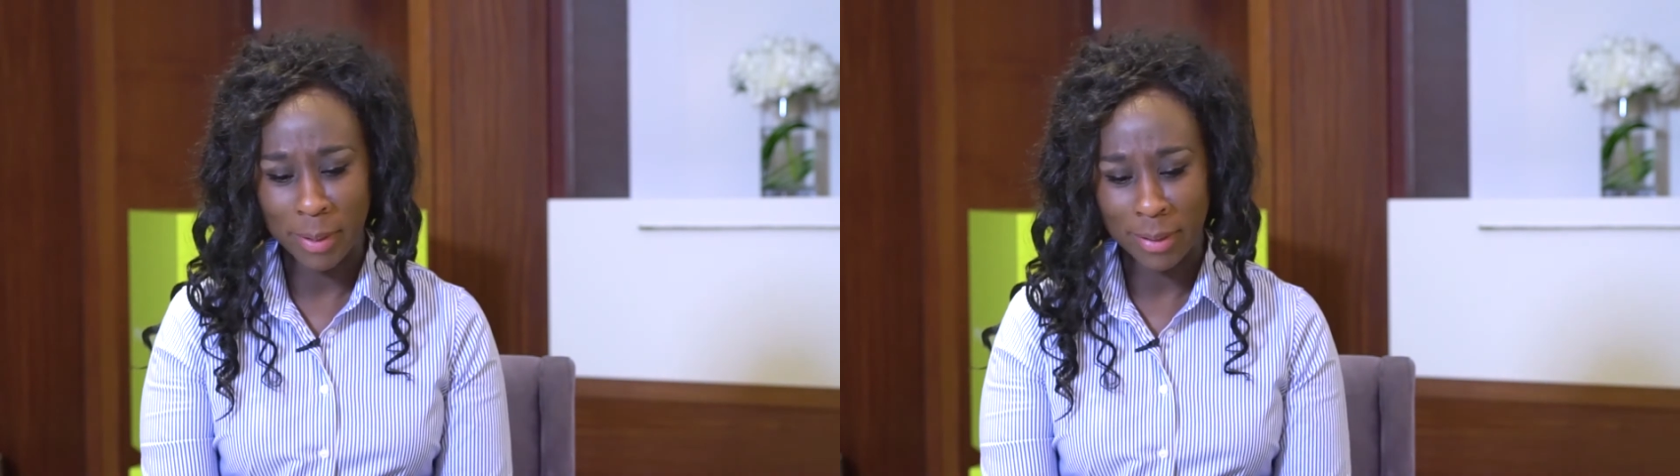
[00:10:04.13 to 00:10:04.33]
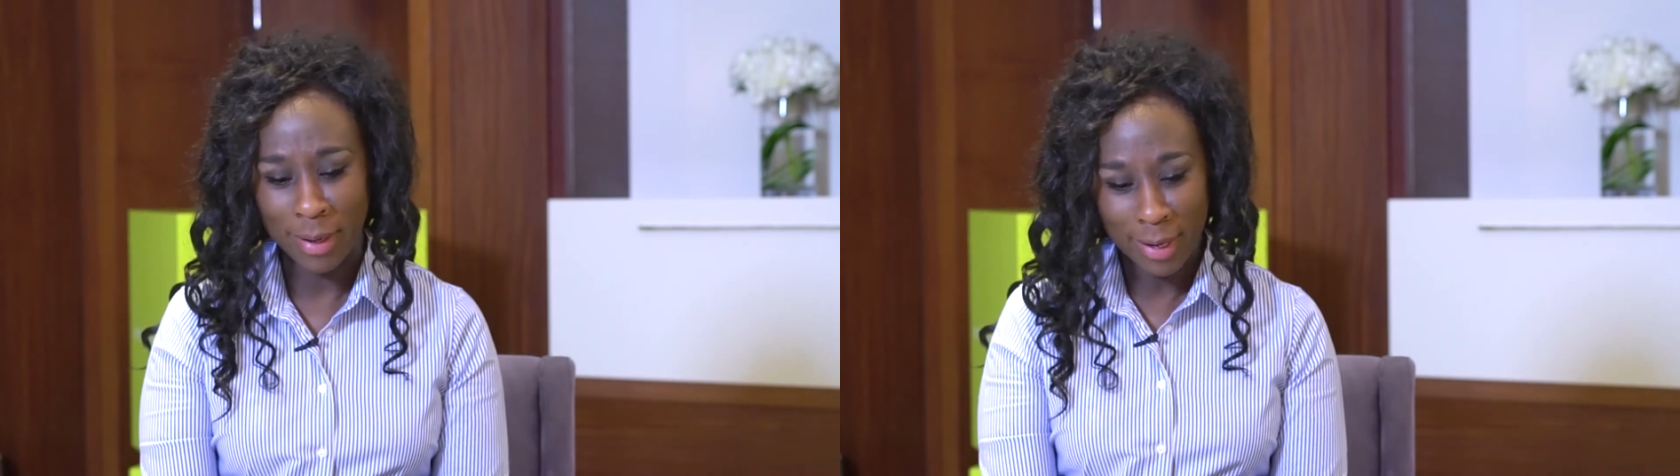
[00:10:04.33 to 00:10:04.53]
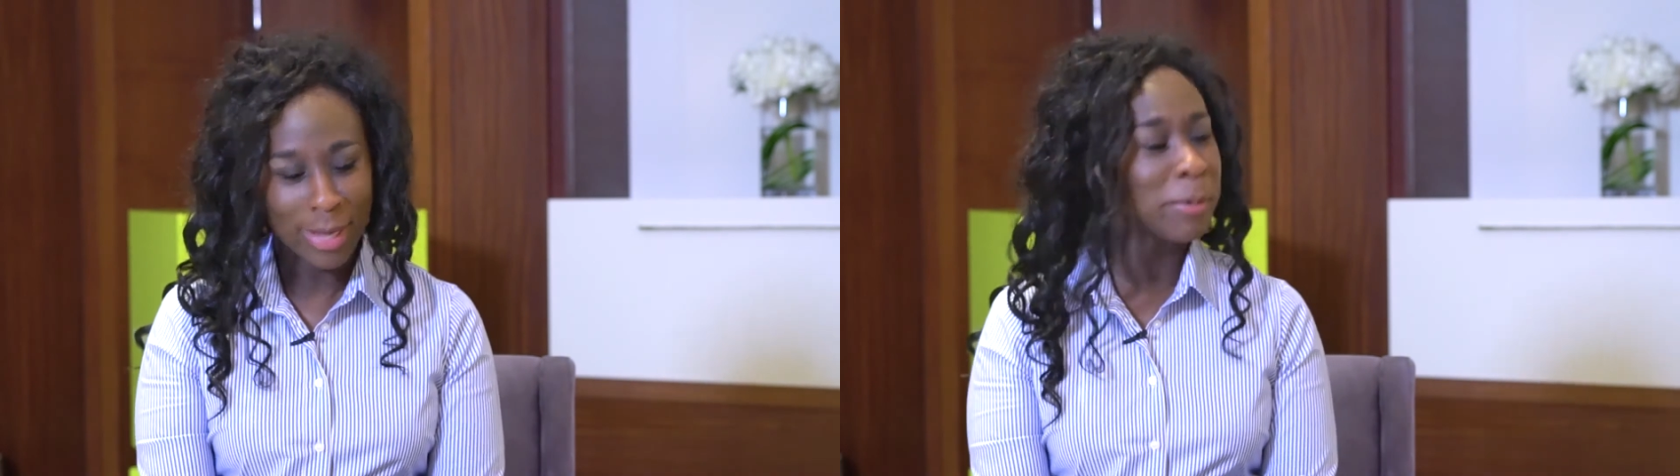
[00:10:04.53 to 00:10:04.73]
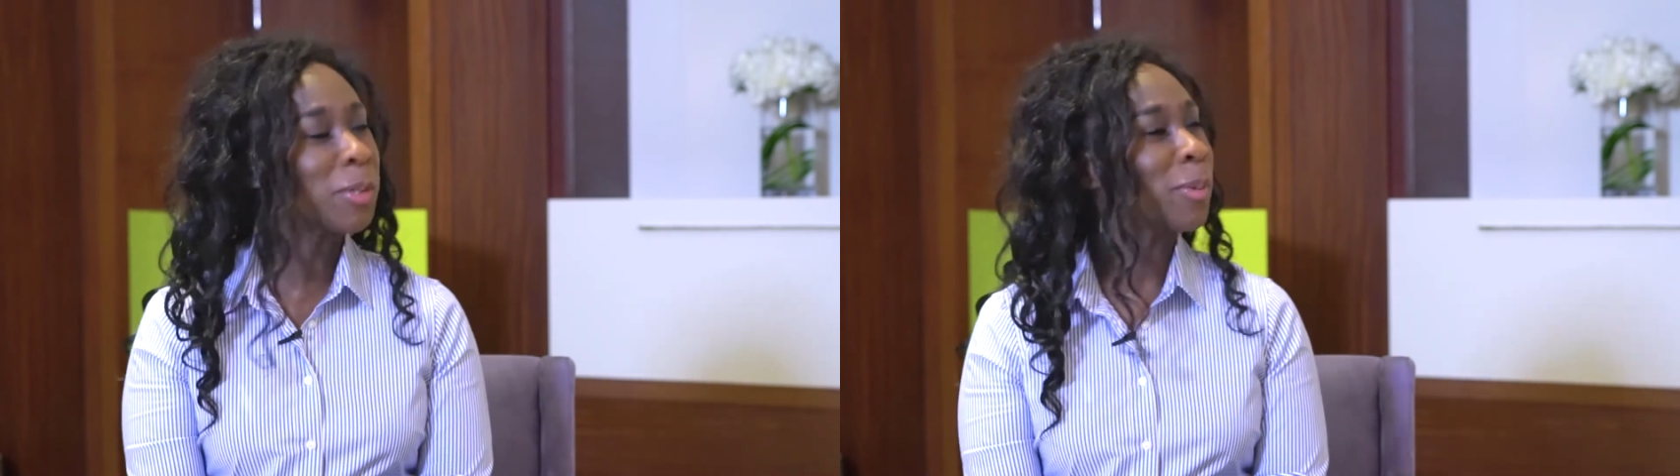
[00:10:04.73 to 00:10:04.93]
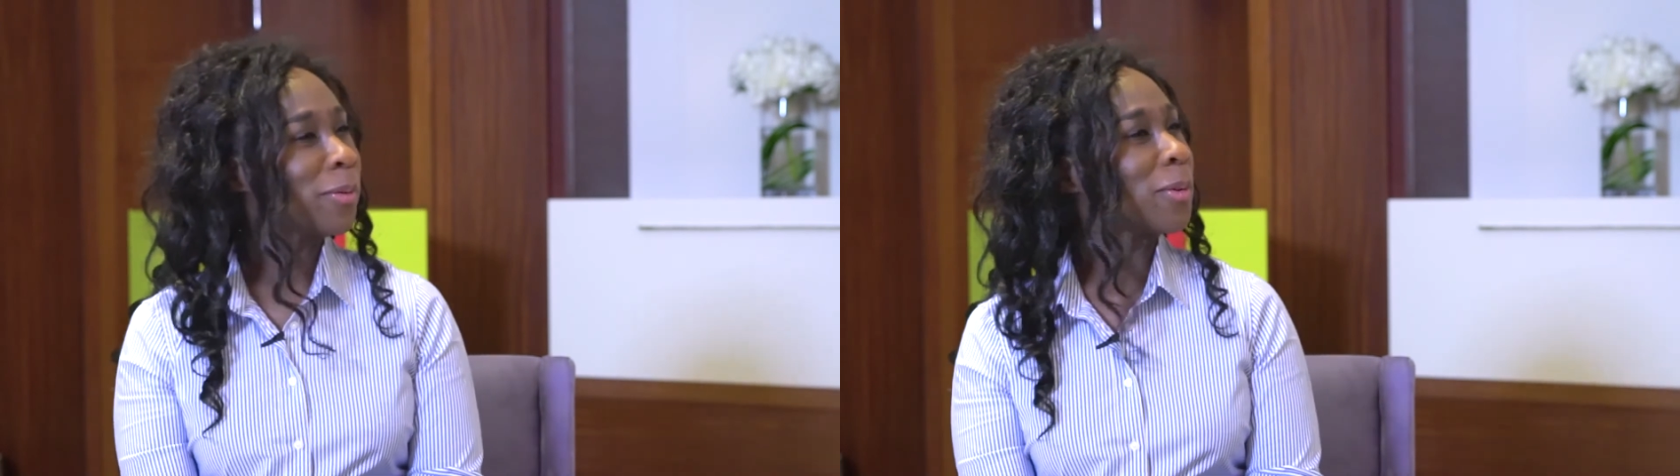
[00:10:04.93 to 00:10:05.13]
but it
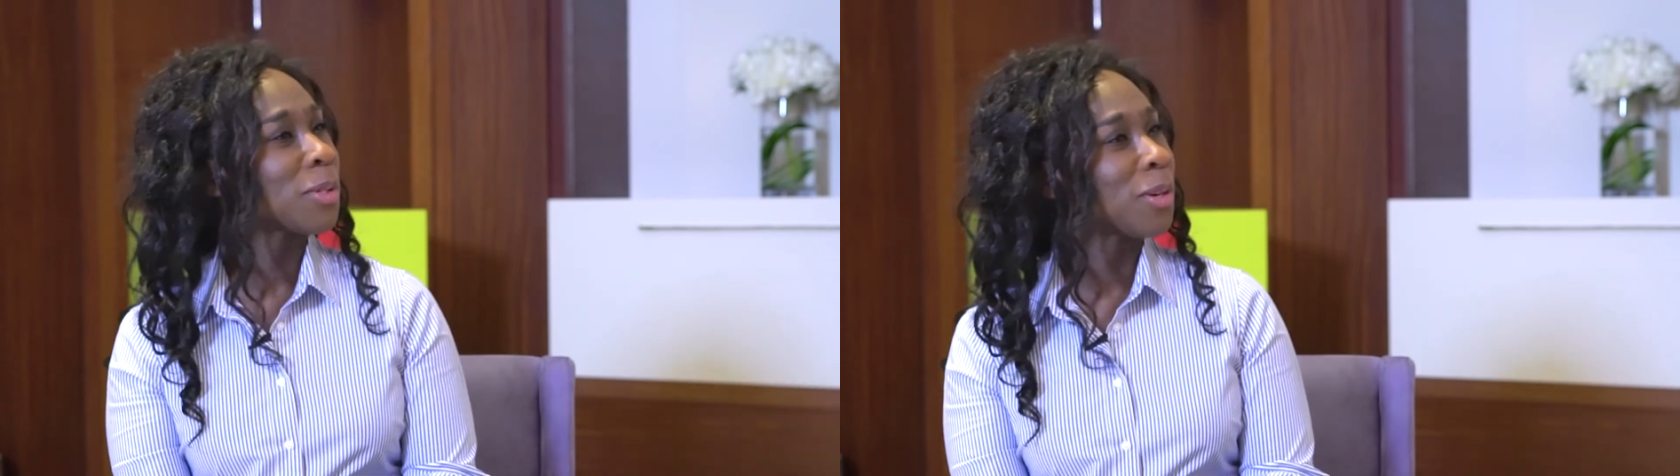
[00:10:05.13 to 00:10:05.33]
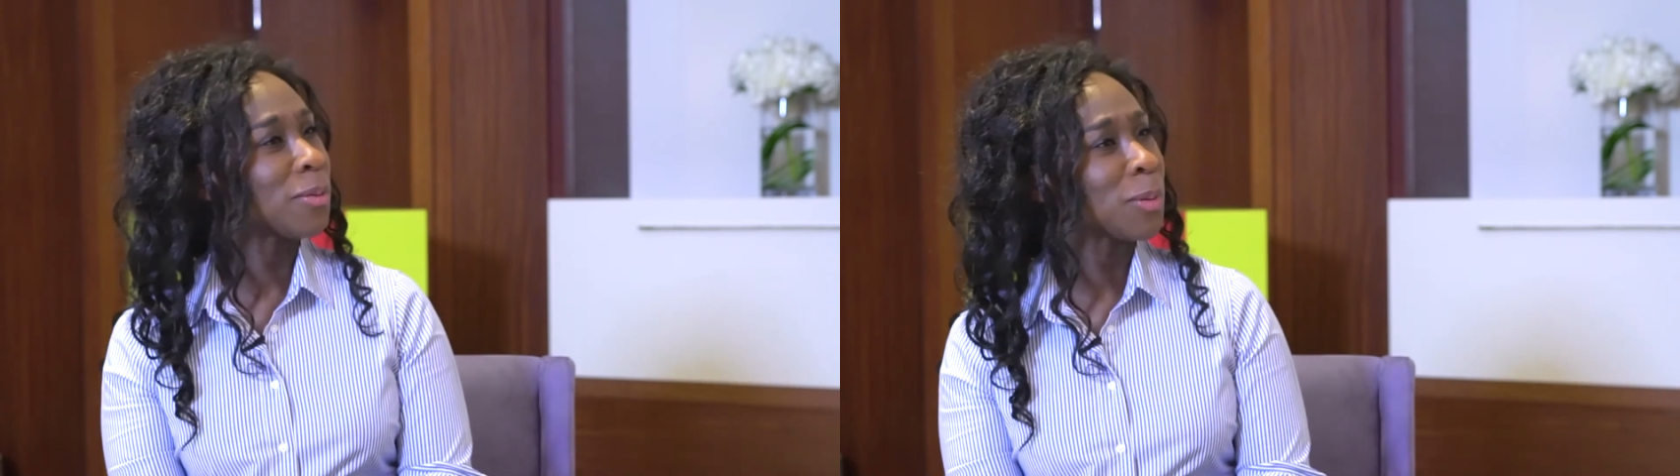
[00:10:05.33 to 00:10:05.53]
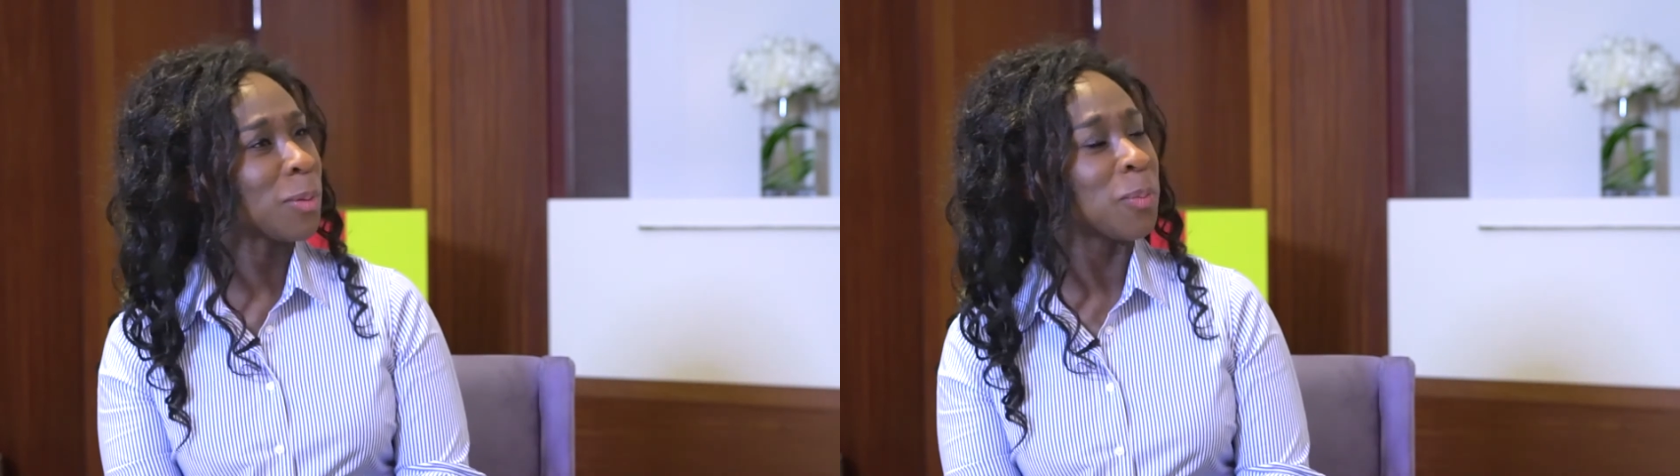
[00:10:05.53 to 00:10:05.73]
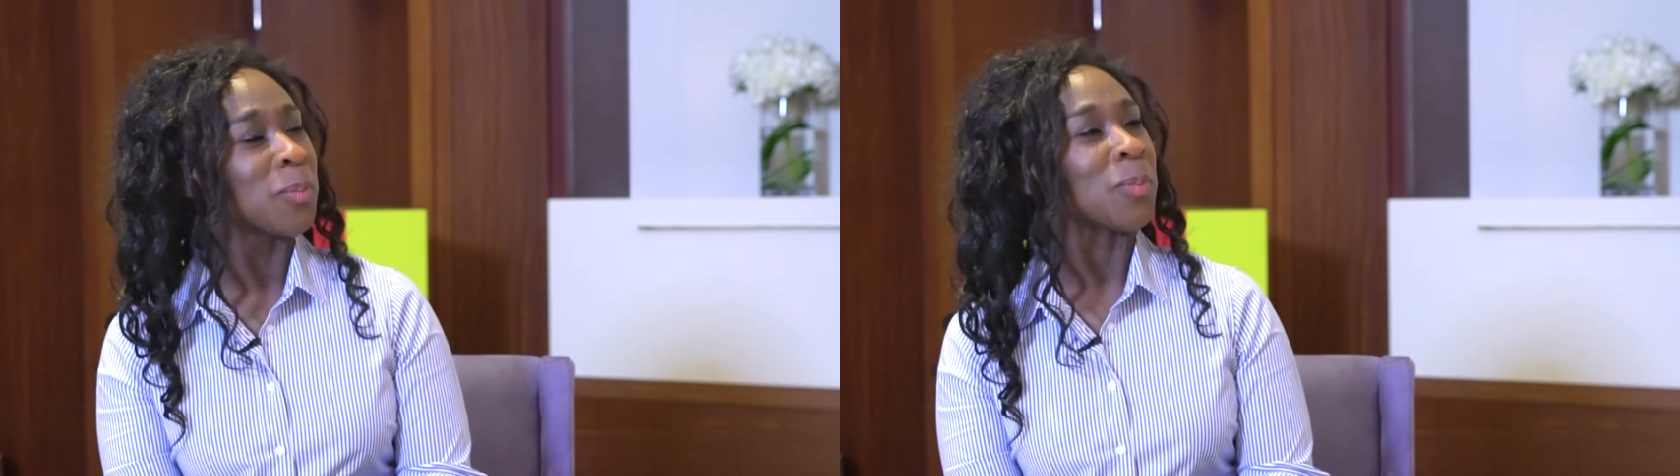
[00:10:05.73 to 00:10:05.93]
was my first novel.